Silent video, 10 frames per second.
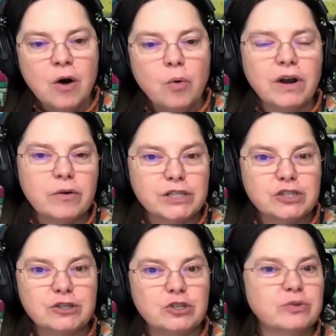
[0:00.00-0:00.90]
What I
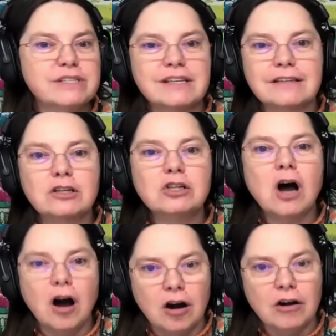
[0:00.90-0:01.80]
want you to do is a little
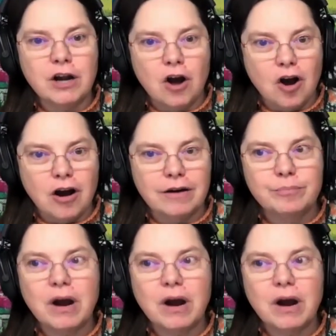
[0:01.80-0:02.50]
R&R,